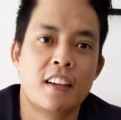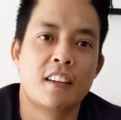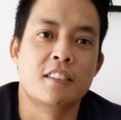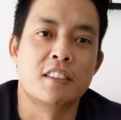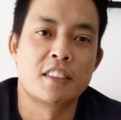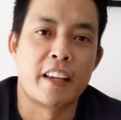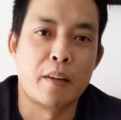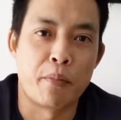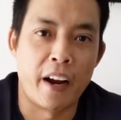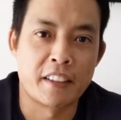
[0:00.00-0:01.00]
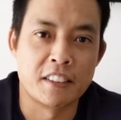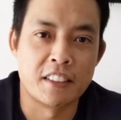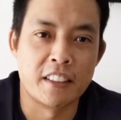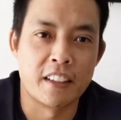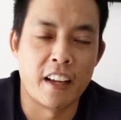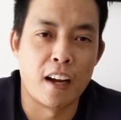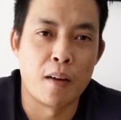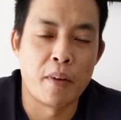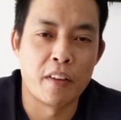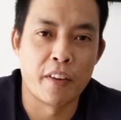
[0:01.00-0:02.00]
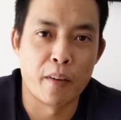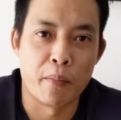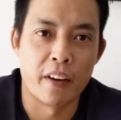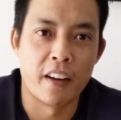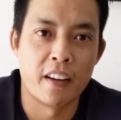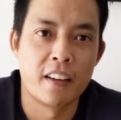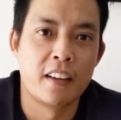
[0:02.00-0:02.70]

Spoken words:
So just keep practicing and you'll get better.